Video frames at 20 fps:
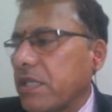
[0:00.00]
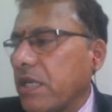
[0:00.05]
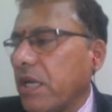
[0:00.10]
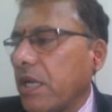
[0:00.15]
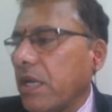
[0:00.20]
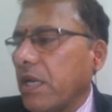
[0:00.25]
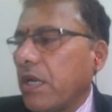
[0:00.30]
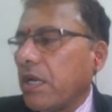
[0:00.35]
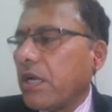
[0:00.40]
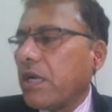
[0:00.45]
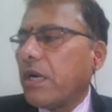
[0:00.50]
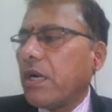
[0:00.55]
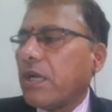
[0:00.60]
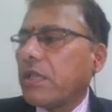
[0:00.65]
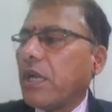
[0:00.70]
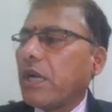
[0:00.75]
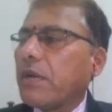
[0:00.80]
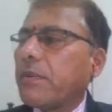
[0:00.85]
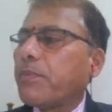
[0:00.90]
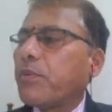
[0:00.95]

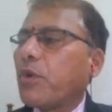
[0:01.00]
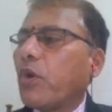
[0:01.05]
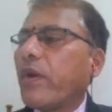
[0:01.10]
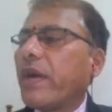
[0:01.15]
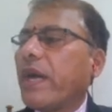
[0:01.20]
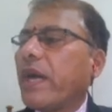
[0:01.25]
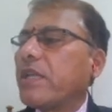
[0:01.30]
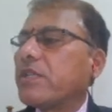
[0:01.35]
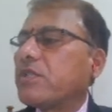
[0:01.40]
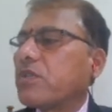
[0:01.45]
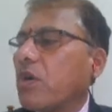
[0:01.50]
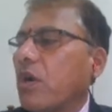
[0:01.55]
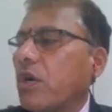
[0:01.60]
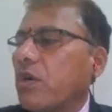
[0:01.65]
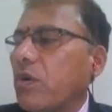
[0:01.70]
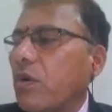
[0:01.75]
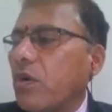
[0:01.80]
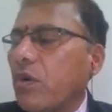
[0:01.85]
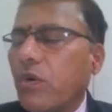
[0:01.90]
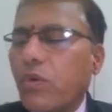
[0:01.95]
that provided is equal
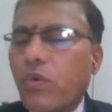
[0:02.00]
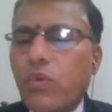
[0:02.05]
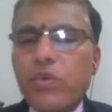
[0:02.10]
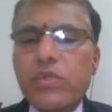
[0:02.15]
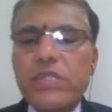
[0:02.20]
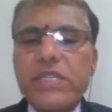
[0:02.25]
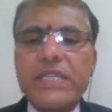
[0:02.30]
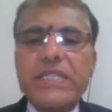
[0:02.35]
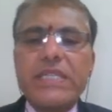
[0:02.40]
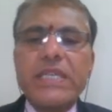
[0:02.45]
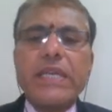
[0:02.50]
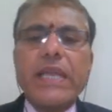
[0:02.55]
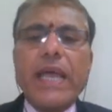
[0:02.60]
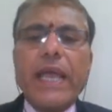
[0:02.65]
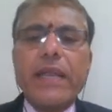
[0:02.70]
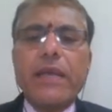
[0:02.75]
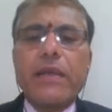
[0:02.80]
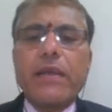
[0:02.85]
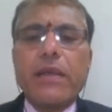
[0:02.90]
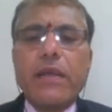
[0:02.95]
to
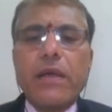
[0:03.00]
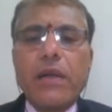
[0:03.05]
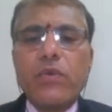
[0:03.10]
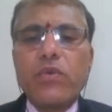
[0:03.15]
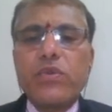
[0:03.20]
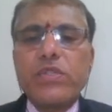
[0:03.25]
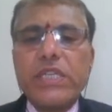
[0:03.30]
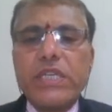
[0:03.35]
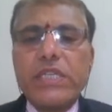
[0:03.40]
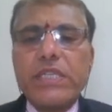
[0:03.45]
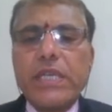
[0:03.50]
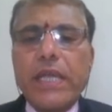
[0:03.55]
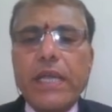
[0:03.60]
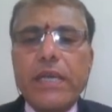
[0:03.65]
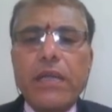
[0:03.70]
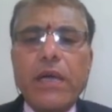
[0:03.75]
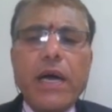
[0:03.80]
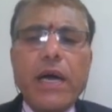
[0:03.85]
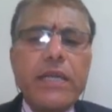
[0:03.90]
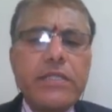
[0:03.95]

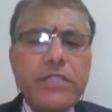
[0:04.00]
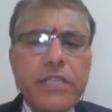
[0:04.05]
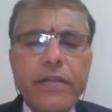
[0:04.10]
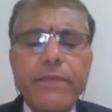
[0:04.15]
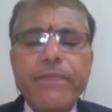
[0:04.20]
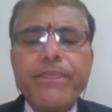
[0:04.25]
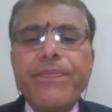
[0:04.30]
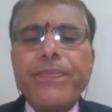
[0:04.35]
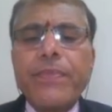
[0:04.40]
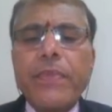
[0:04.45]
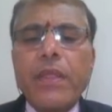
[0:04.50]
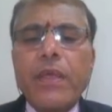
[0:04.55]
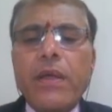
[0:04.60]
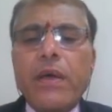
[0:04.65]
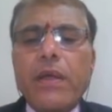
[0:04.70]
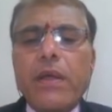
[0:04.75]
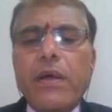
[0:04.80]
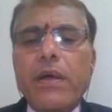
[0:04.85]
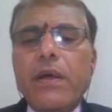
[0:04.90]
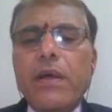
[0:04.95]
269 or say
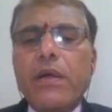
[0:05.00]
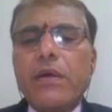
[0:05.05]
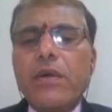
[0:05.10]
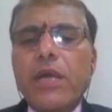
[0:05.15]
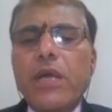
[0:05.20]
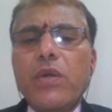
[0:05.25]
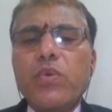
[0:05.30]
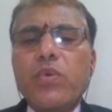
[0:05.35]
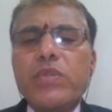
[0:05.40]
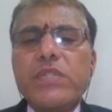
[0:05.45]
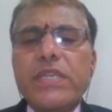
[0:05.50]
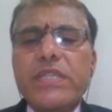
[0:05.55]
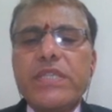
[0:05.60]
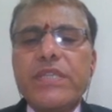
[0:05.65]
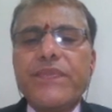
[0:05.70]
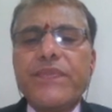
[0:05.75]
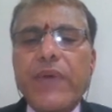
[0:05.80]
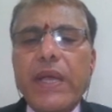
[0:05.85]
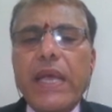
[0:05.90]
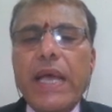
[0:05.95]

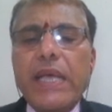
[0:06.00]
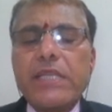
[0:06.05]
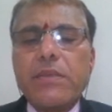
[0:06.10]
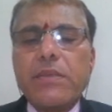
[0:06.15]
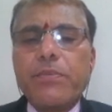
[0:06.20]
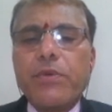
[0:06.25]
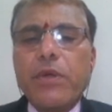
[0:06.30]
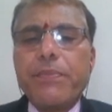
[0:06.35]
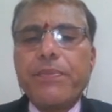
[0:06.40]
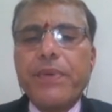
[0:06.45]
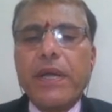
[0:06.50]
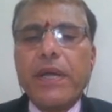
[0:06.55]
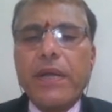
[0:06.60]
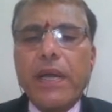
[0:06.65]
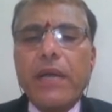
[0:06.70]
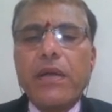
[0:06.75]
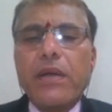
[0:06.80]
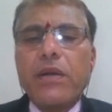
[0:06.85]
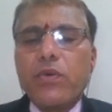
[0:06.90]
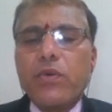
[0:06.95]
265 as appropriate,
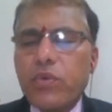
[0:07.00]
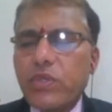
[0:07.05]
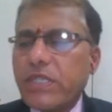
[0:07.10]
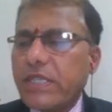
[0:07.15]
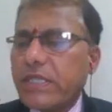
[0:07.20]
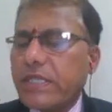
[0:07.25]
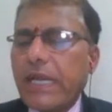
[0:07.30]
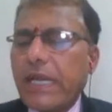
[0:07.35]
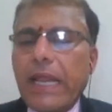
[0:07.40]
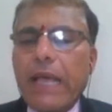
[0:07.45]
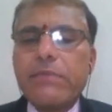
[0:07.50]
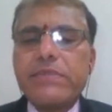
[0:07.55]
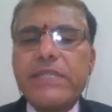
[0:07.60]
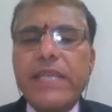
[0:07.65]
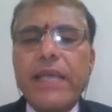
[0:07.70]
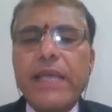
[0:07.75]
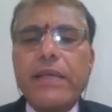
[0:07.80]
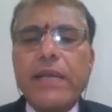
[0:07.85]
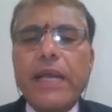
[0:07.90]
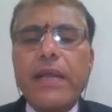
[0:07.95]
right? 269 I am
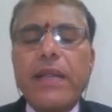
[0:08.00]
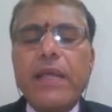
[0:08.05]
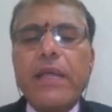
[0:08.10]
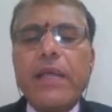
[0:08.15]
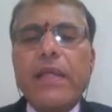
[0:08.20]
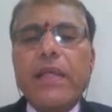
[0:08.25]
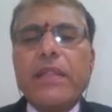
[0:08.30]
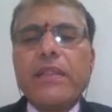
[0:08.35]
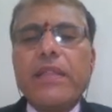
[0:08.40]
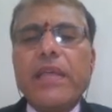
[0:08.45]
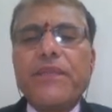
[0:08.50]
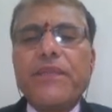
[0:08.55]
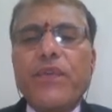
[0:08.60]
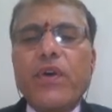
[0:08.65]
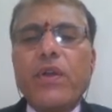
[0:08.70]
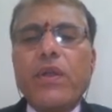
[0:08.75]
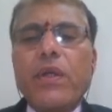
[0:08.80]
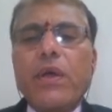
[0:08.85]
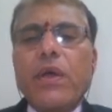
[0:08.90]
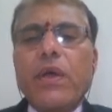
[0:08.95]
saying, right?
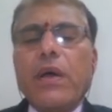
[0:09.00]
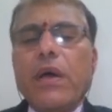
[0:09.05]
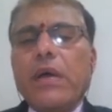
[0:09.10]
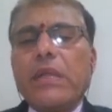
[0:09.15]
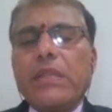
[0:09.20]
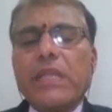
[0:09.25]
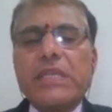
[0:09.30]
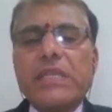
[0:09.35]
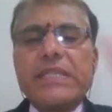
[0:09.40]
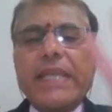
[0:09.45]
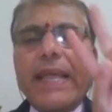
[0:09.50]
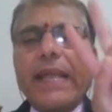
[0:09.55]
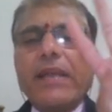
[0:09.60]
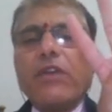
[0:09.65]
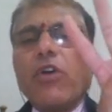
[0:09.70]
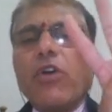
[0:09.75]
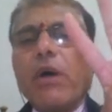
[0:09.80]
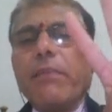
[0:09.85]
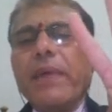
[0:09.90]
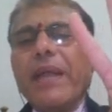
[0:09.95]
Therefore the
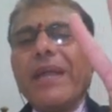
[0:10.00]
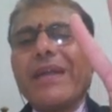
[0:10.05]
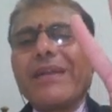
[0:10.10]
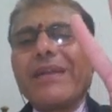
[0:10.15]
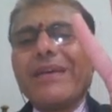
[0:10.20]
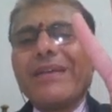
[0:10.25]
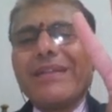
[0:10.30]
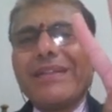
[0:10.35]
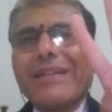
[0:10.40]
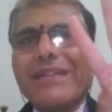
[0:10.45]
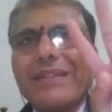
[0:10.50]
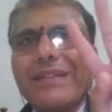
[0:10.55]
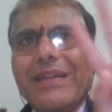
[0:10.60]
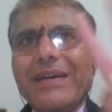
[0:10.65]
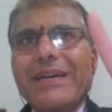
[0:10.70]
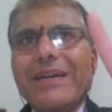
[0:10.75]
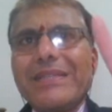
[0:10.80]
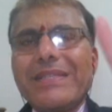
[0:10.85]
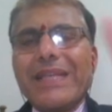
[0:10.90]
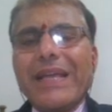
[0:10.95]
second comment,
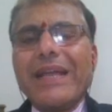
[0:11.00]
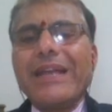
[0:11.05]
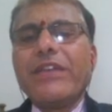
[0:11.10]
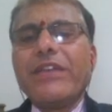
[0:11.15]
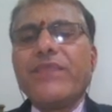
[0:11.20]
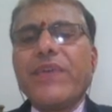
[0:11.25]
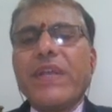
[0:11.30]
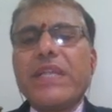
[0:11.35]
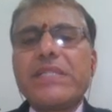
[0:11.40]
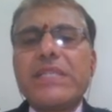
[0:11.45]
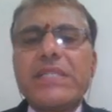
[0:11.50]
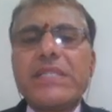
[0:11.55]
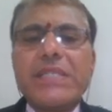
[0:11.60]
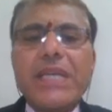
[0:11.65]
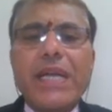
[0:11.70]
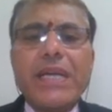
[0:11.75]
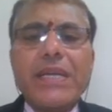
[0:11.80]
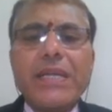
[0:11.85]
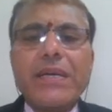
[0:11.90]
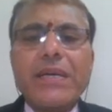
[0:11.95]
the second inference is
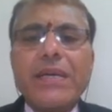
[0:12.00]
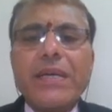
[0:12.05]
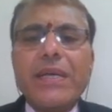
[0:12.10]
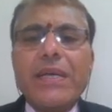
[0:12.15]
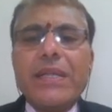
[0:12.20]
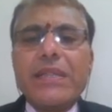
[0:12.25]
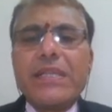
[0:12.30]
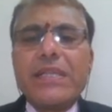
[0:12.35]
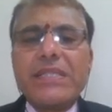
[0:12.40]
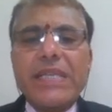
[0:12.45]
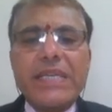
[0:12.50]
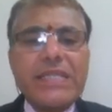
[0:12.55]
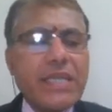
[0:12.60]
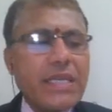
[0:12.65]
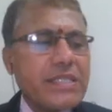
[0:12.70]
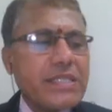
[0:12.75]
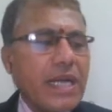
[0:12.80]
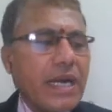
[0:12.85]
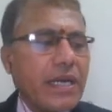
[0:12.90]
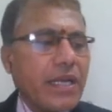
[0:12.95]
that the section
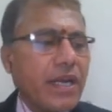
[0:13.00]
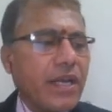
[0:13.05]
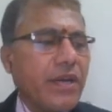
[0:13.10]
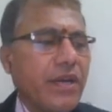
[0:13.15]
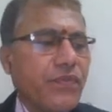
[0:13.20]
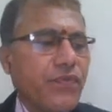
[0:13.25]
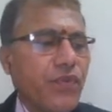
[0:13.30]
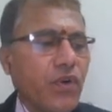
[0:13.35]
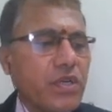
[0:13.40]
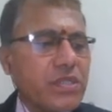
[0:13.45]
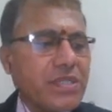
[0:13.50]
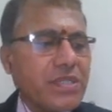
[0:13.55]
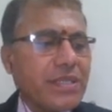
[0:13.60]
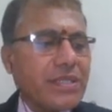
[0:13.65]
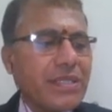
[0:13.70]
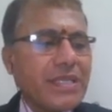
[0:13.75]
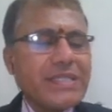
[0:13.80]
is under reinforced.